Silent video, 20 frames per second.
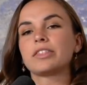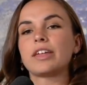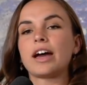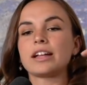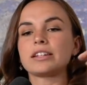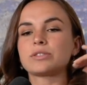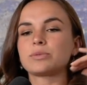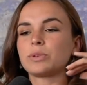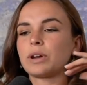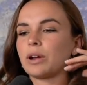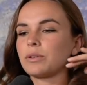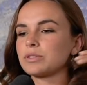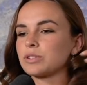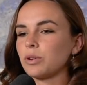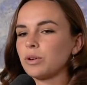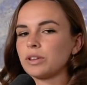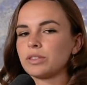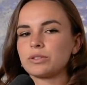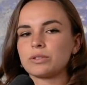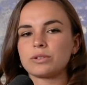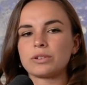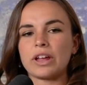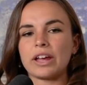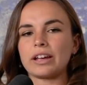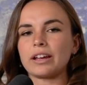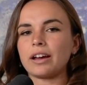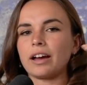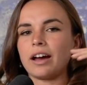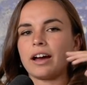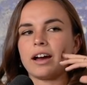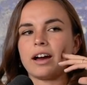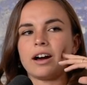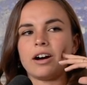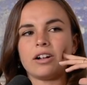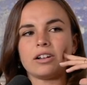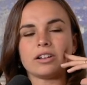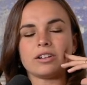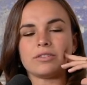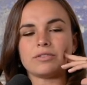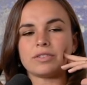That's what I was going through. Like
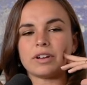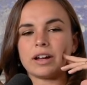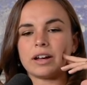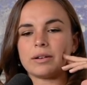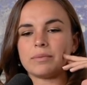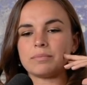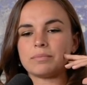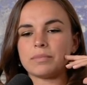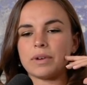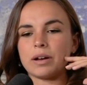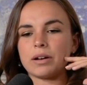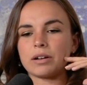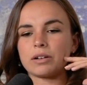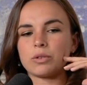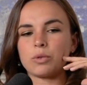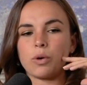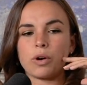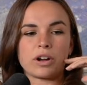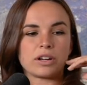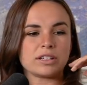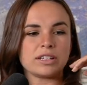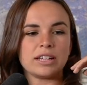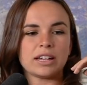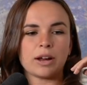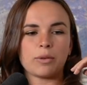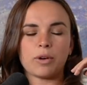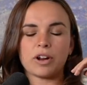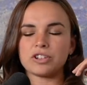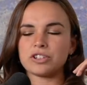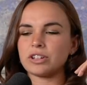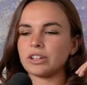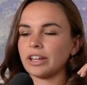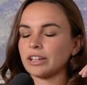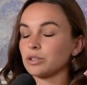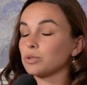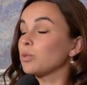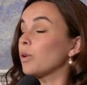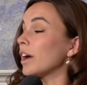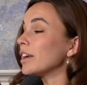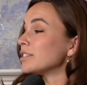all of quarantine, I watched it like
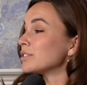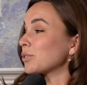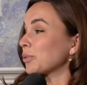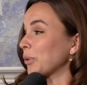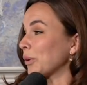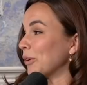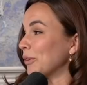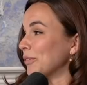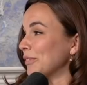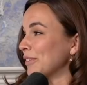twice through.